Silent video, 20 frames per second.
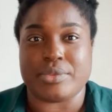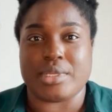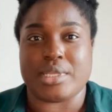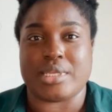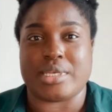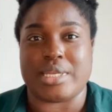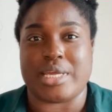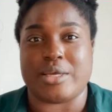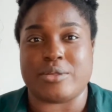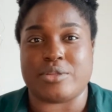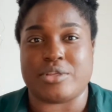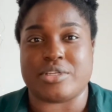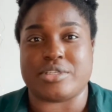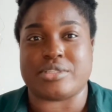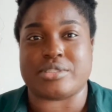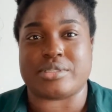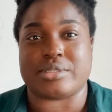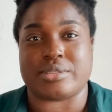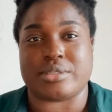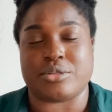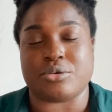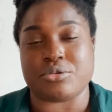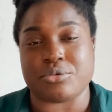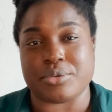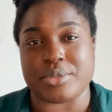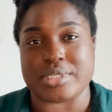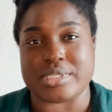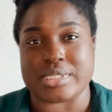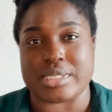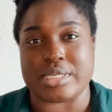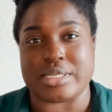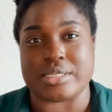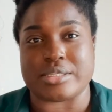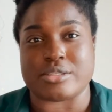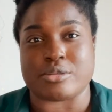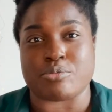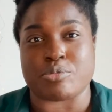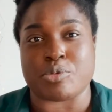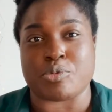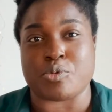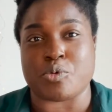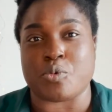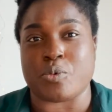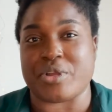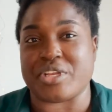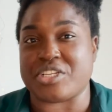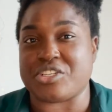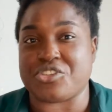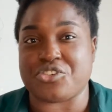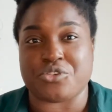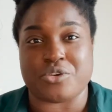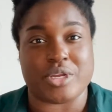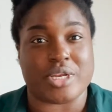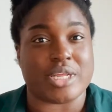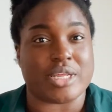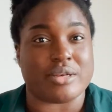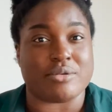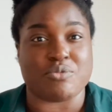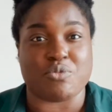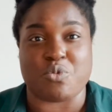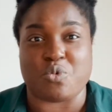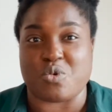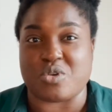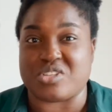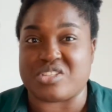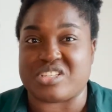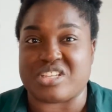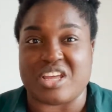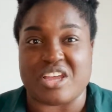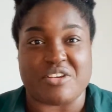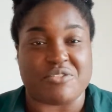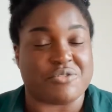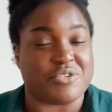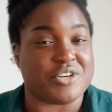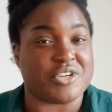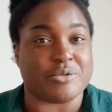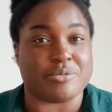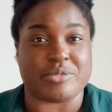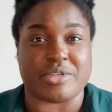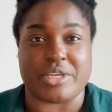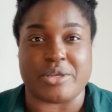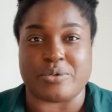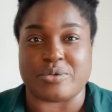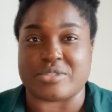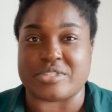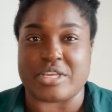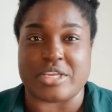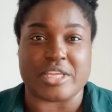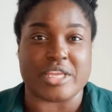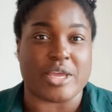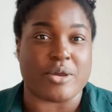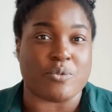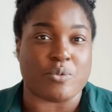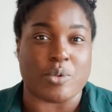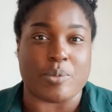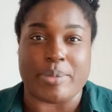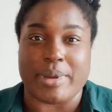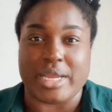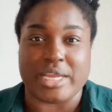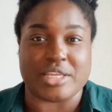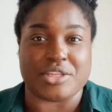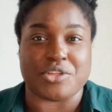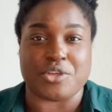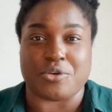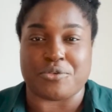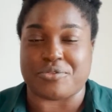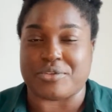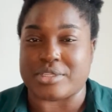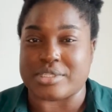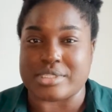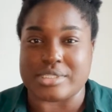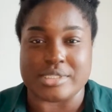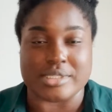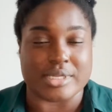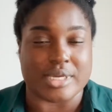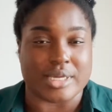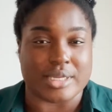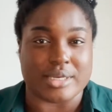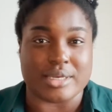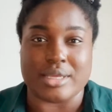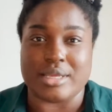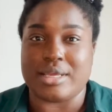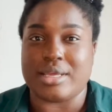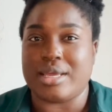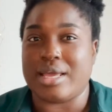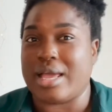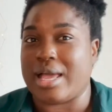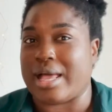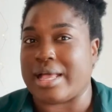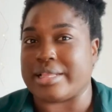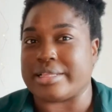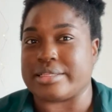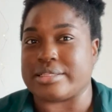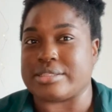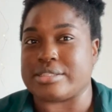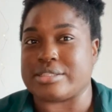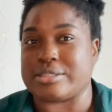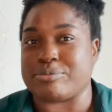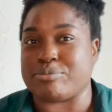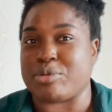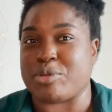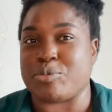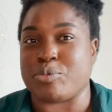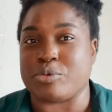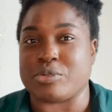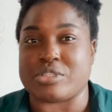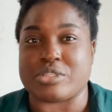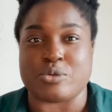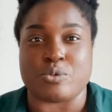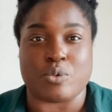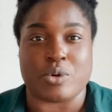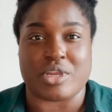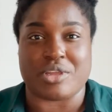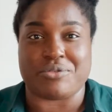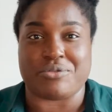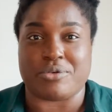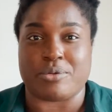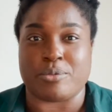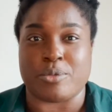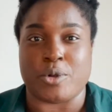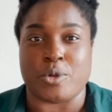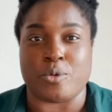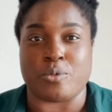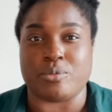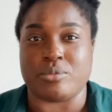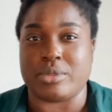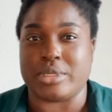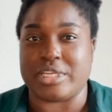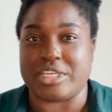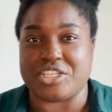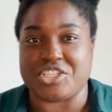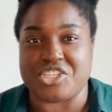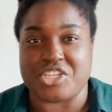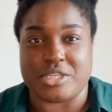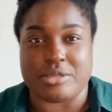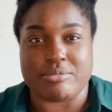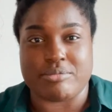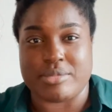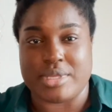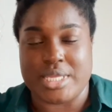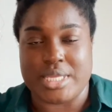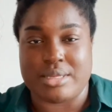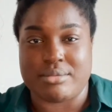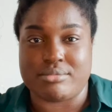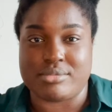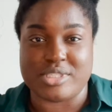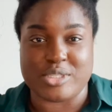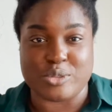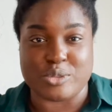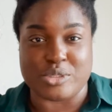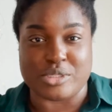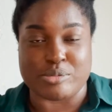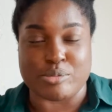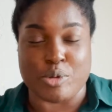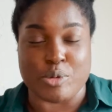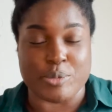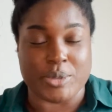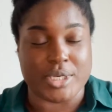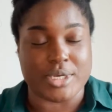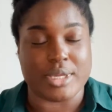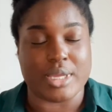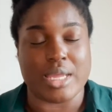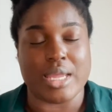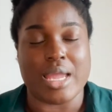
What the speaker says: Now there's 3 weeks in, some people went straight in. Once like Freedom Day, it was like, yeah, we're back in the office, done. And some people are still working from home, e.g. me, till this moment.